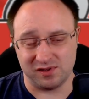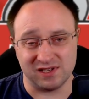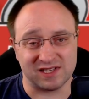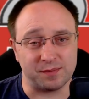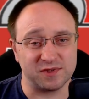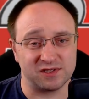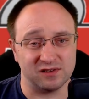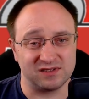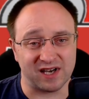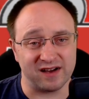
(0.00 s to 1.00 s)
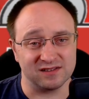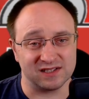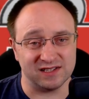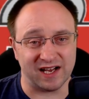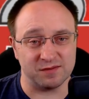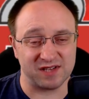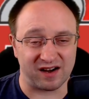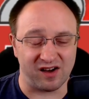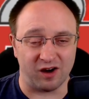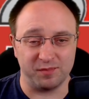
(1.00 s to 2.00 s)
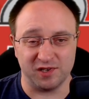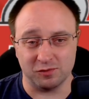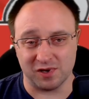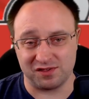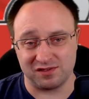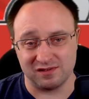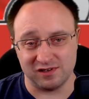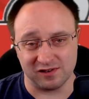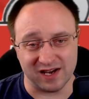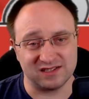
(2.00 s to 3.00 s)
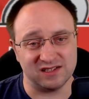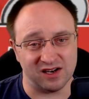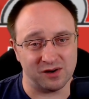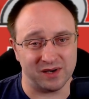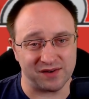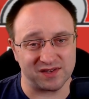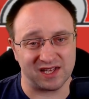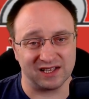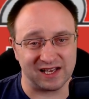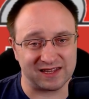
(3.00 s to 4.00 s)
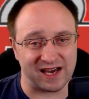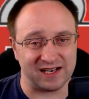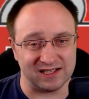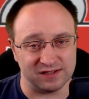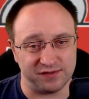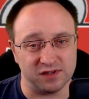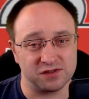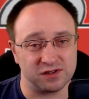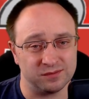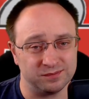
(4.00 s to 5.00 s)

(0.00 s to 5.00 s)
these episode titles and names. That'll help you with your S E O and everything like that in the future.